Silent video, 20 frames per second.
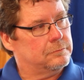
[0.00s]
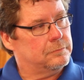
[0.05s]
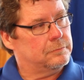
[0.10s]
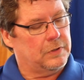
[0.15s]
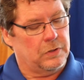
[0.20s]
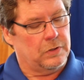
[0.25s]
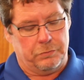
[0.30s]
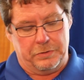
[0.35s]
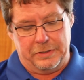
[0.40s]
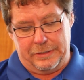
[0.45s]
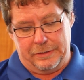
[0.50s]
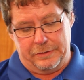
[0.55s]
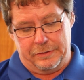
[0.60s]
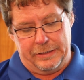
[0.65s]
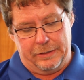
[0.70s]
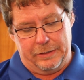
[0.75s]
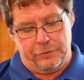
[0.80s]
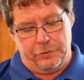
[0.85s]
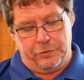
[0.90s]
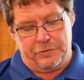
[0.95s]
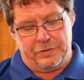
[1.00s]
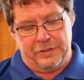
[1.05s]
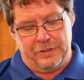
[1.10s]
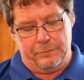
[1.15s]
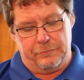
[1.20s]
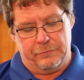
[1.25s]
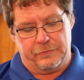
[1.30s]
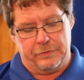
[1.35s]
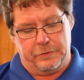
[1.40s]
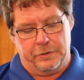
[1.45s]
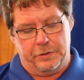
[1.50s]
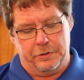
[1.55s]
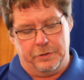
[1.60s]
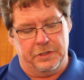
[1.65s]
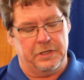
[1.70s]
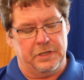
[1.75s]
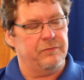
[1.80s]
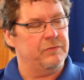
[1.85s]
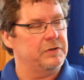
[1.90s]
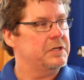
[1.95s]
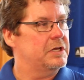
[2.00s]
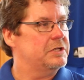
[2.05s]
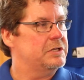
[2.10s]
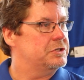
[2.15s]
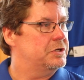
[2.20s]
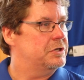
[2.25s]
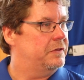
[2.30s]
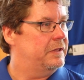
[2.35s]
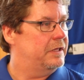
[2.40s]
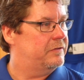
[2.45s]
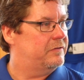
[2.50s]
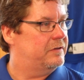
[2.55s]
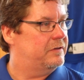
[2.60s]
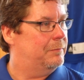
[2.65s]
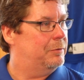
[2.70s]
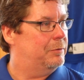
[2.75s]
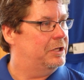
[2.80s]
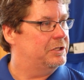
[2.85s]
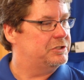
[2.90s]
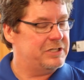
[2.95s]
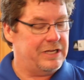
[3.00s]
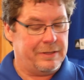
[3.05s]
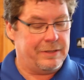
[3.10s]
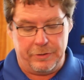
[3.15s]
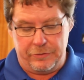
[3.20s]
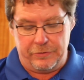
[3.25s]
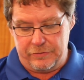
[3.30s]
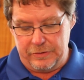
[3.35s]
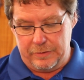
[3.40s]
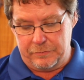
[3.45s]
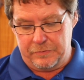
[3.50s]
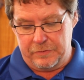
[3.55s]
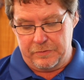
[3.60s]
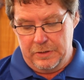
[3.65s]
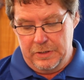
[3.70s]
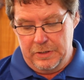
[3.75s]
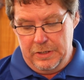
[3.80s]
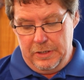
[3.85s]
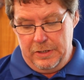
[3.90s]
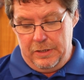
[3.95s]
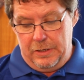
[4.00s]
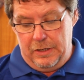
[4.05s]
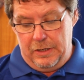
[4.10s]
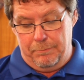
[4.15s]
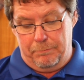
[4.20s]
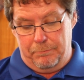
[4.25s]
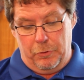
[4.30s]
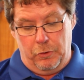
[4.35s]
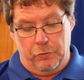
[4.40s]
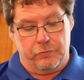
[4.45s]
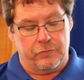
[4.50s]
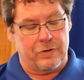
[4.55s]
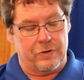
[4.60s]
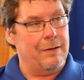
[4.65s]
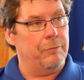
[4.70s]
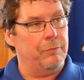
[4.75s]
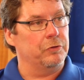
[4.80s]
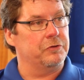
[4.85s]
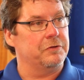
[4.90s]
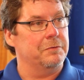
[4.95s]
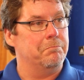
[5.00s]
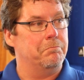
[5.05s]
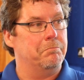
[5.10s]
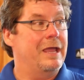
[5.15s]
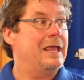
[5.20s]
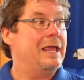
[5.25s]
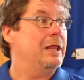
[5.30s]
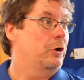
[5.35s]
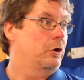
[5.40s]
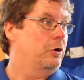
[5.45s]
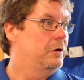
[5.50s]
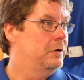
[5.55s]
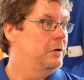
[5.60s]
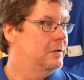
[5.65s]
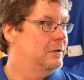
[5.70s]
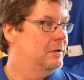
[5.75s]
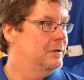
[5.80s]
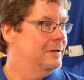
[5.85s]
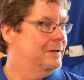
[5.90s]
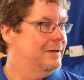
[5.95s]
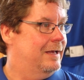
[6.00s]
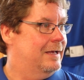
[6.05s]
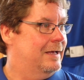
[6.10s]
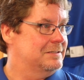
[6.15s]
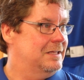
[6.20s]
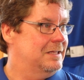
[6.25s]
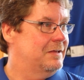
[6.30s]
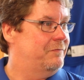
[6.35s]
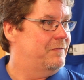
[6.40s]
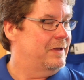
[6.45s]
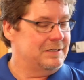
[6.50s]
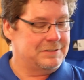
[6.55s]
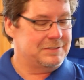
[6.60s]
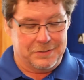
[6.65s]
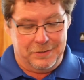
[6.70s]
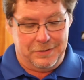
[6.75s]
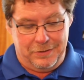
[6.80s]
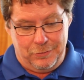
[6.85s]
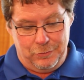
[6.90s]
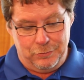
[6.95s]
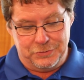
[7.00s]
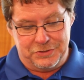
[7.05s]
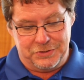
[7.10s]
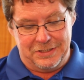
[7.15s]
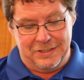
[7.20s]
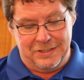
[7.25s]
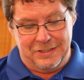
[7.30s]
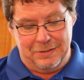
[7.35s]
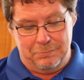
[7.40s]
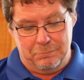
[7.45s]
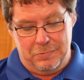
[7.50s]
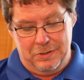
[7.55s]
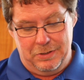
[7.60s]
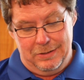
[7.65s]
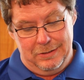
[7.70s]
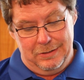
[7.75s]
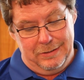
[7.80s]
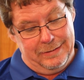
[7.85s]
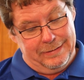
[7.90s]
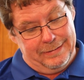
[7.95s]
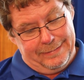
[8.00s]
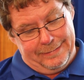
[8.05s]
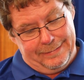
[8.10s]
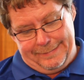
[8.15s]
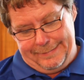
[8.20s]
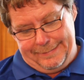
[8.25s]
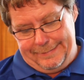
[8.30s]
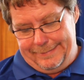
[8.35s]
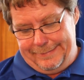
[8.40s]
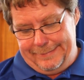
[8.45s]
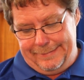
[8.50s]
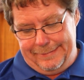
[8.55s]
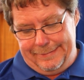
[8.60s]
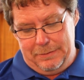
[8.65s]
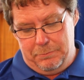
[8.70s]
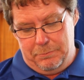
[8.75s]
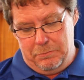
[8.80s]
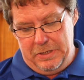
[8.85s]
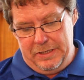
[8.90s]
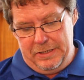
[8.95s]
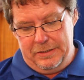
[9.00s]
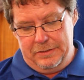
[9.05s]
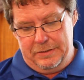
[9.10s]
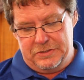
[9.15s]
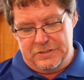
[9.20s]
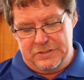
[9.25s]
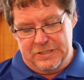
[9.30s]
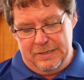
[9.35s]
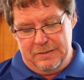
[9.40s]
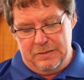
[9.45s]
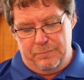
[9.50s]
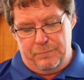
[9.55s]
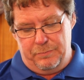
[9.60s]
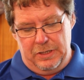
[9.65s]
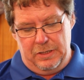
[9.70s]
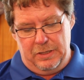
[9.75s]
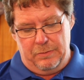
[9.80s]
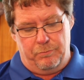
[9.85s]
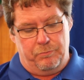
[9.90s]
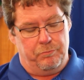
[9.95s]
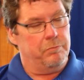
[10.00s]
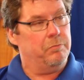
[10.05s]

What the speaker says: No doubt. Now, your teams earned an invitation to the NCAA championships and both traveled to Baylor as they faced the host team. The men seem to be a